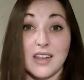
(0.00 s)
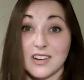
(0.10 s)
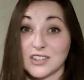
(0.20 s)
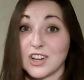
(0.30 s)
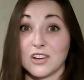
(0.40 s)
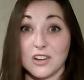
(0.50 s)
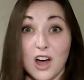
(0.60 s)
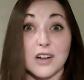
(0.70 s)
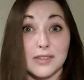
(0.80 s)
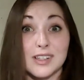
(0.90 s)
There's a
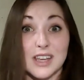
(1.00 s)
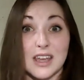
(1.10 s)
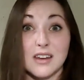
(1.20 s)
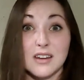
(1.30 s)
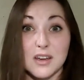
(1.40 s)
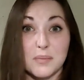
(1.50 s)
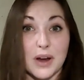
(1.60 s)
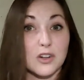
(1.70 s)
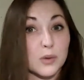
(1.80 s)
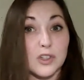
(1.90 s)
lot of skin
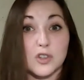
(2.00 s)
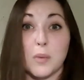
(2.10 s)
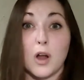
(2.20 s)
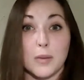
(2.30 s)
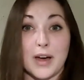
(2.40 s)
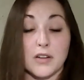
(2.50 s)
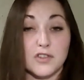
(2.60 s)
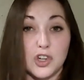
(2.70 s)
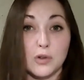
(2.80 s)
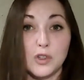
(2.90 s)
compared to a small amount of
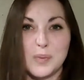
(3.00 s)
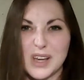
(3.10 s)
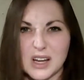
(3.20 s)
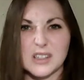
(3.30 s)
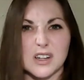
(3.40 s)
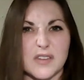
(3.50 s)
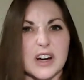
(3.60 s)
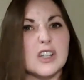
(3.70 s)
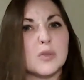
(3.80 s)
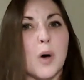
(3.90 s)
juice because they're
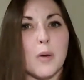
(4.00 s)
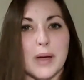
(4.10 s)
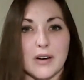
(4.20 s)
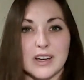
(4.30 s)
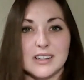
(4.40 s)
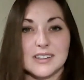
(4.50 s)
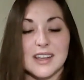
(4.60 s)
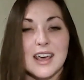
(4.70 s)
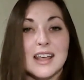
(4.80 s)
very small berries.